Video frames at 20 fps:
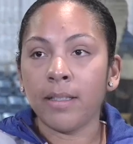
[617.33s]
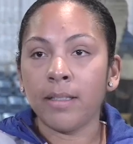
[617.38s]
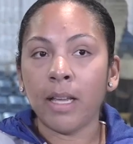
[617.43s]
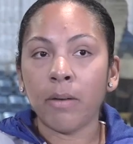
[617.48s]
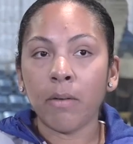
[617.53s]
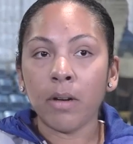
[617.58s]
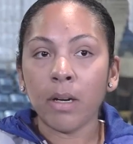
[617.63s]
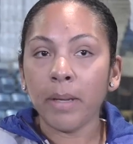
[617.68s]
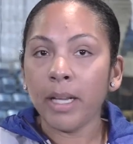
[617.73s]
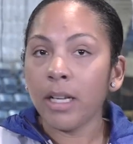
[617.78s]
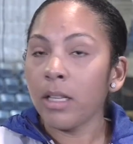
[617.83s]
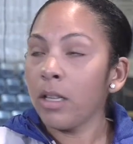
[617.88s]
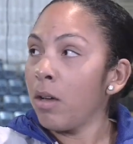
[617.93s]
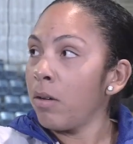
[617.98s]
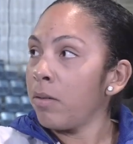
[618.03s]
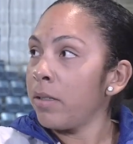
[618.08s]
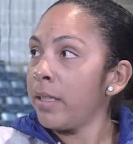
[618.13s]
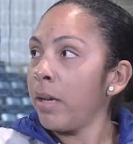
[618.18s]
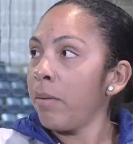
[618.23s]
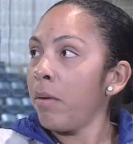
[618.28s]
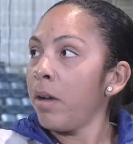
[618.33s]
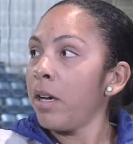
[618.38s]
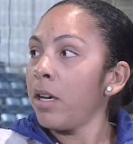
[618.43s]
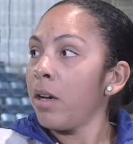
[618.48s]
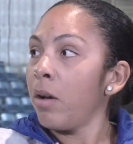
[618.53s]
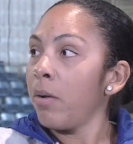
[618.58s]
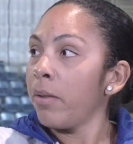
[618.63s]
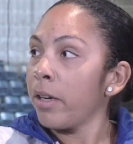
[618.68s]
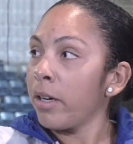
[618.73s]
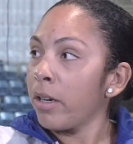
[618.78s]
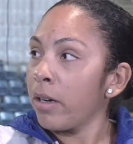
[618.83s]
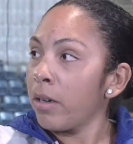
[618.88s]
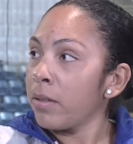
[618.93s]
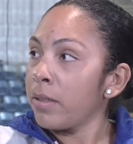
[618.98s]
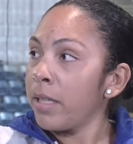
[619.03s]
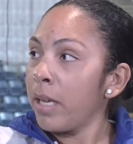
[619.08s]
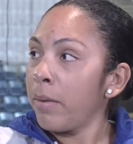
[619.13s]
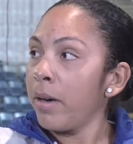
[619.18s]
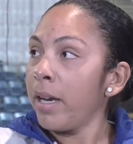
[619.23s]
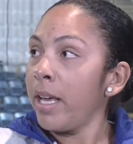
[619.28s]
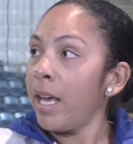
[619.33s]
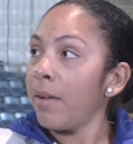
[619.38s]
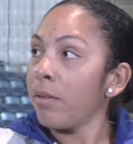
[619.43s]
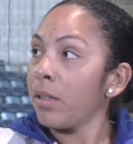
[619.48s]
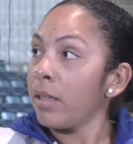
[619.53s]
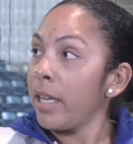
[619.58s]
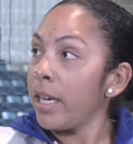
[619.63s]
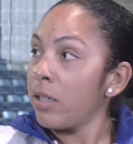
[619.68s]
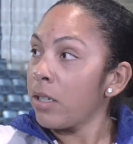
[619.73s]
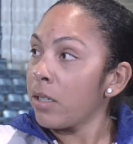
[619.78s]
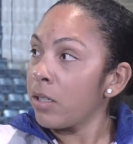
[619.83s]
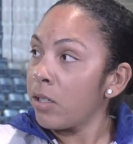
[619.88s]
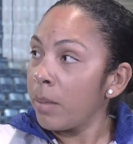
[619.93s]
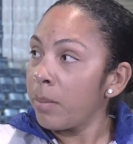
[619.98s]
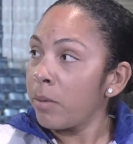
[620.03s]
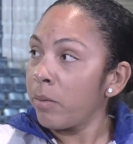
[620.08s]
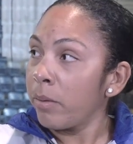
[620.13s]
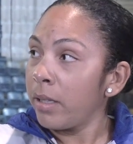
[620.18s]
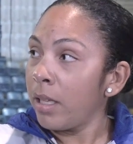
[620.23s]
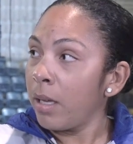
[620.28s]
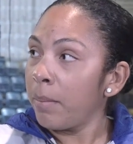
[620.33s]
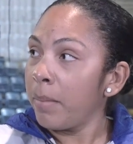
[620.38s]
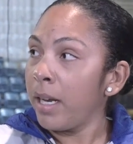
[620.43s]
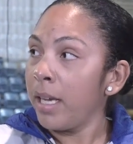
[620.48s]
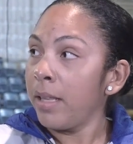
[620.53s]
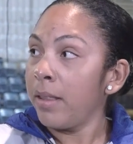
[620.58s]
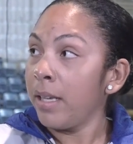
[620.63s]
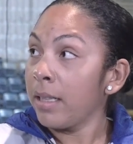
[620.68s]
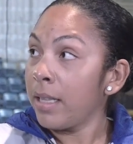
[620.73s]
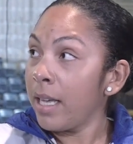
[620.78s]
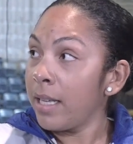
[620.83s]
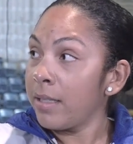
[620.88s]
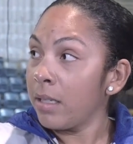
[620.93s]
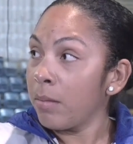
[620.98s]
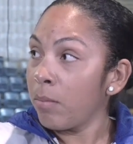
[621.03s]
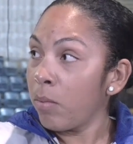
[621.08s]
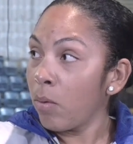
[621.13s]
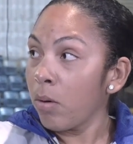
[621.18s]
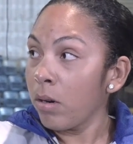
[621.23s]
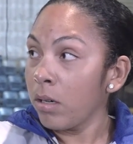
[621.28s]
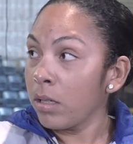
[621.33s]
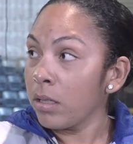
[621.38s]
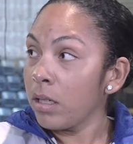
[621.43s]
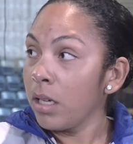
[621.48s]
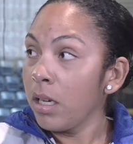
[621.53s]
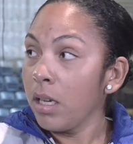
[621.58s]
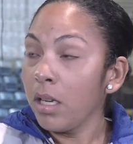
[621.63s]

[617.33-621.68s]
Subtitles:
They want to be close. They want to know the girls. They want to have relationships with them, and I think that's important.